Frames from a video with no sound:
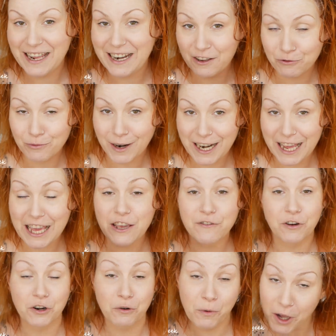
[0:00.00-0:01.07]
It is runny, you've
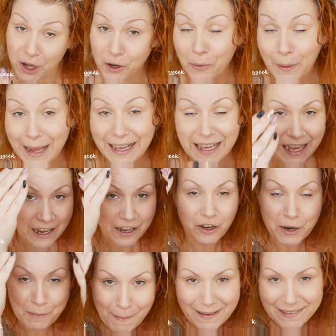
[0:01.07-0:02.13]
got to work quick, you've
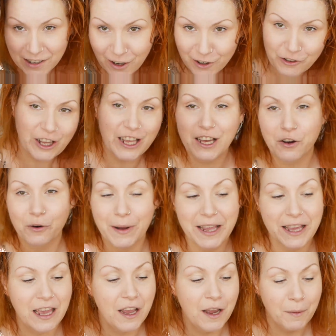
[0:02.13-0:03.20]
got to massage in
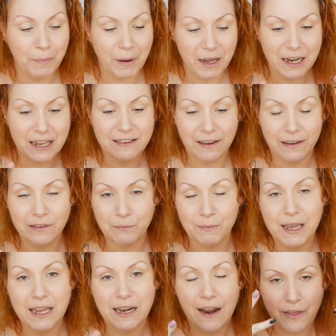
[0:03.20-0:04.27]
quick, but it does
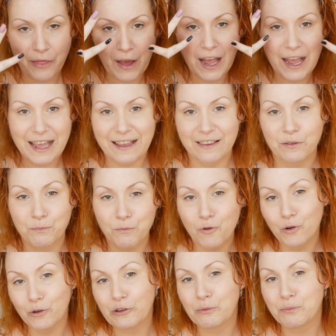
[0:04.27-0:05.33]
mean that it's
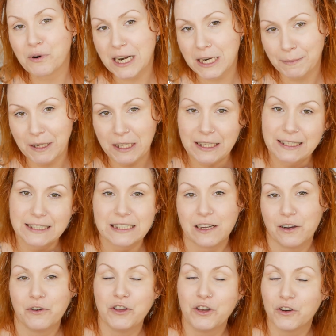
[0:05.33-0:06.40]
more spreadable,
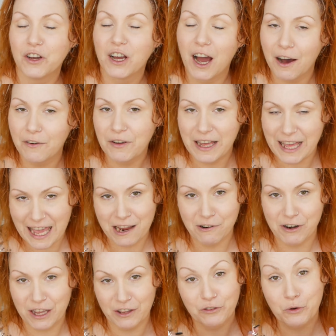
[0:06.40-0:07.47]
so you can cover
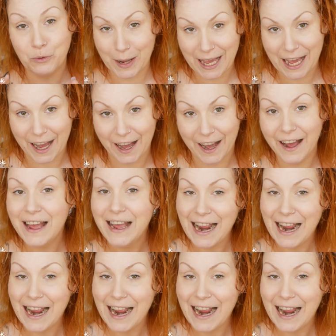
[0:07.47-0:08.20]
areas quicker